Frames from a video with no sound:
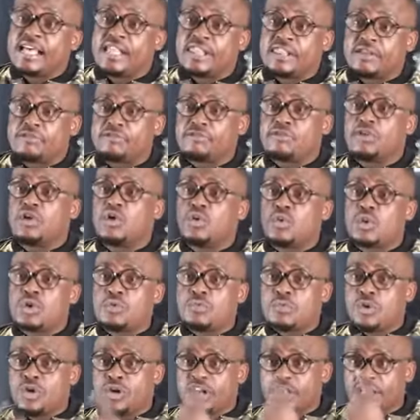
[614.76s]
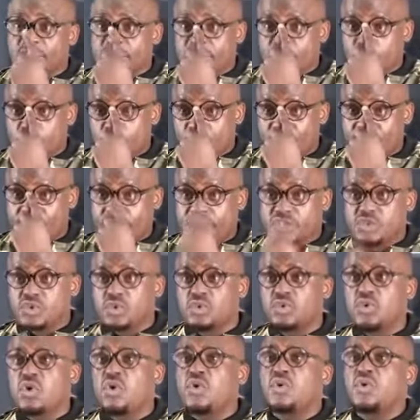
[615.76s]
And the following morning, we had
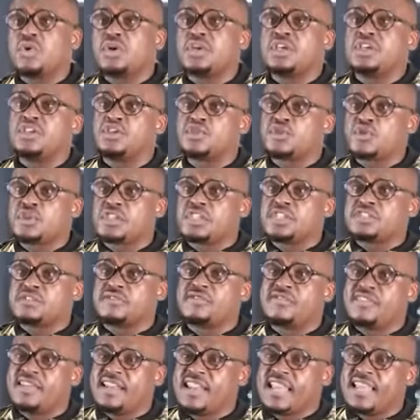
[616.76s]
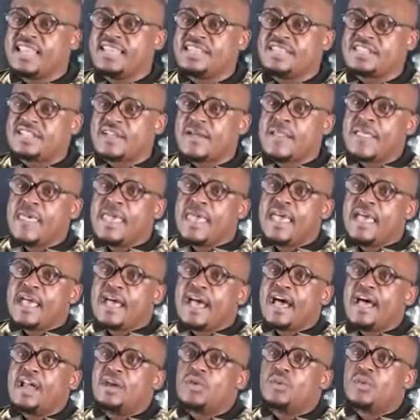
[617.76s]
to go into this village.
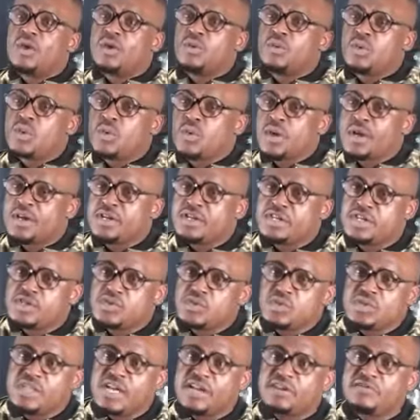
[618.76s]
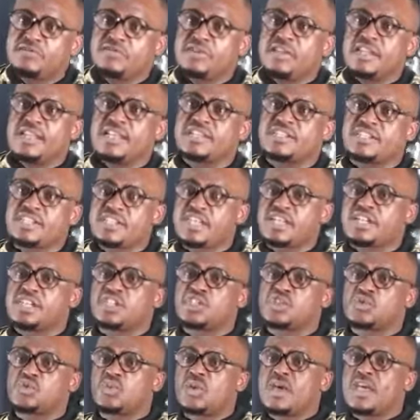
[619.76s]
And when we went into that village,
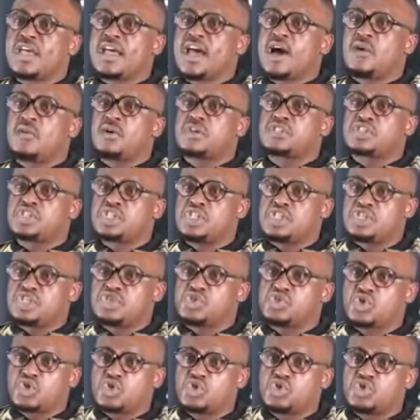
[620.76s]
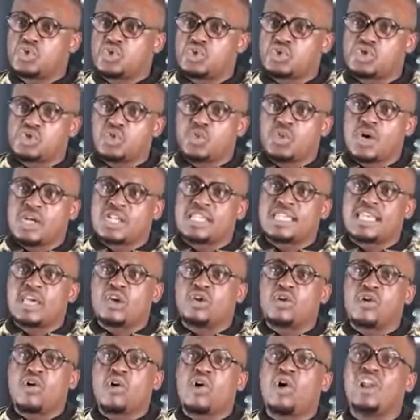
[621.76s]
that is where I was introduced to what
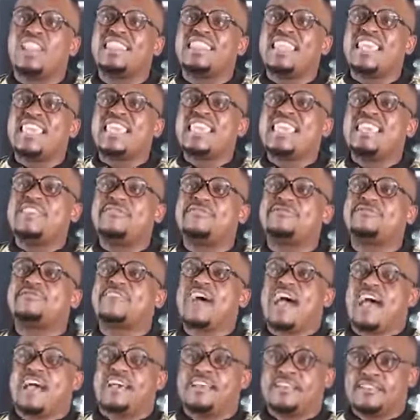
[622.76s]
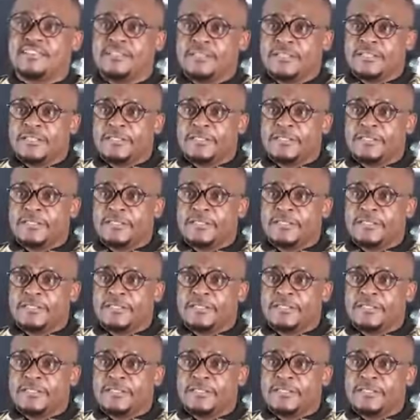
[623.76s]
they call the Ifa.